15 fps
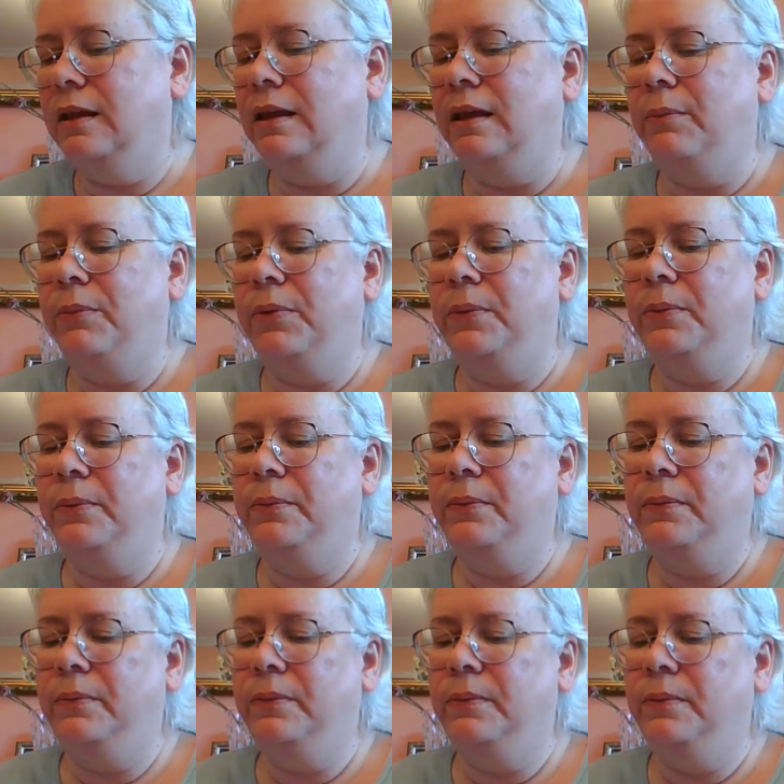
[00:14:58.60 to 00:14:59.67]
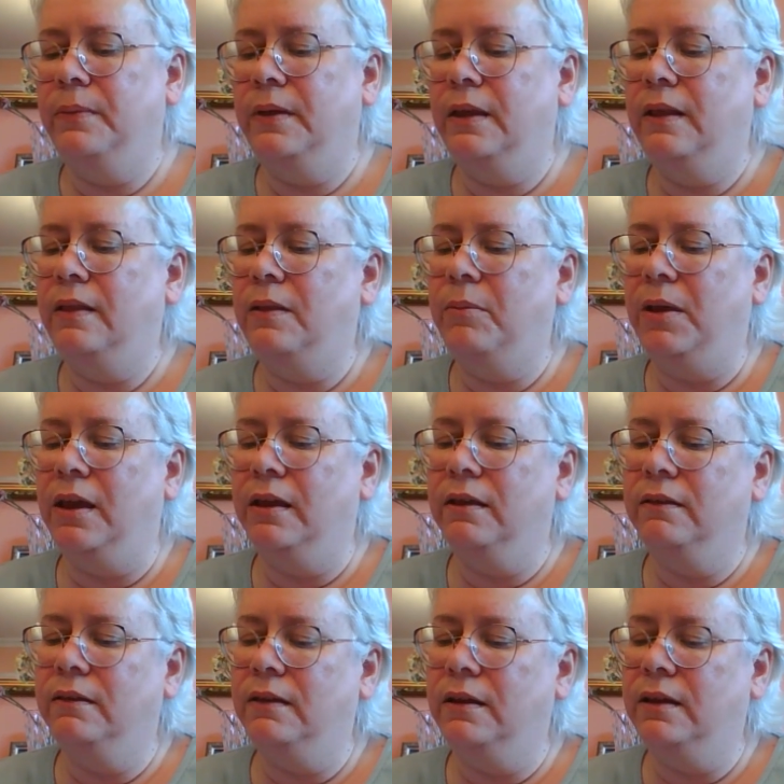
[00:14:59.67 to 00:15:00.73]
Yep, in the
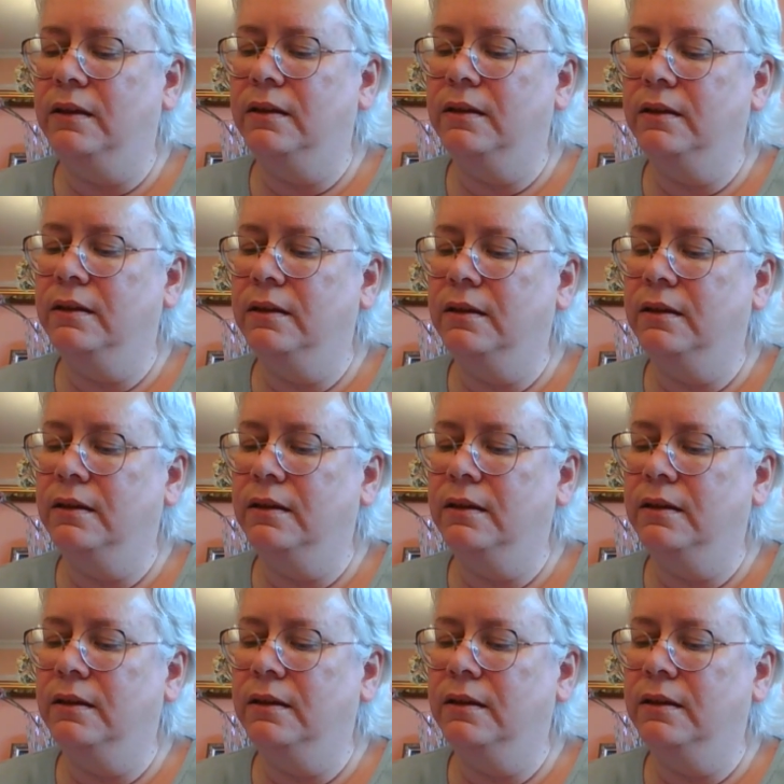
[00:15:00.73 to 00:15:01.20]
magazine.